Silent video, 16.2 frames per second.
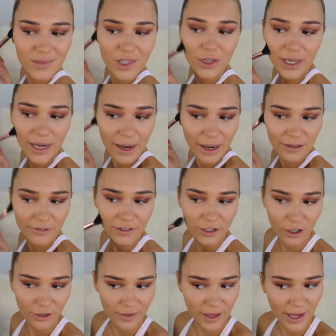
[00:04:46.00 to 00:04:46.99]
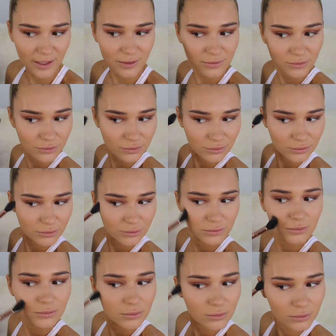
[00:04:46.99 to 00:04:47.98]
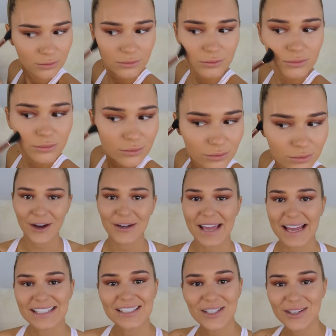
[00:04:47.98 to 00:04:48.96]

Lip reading: Don't know how I forgot that. Okay,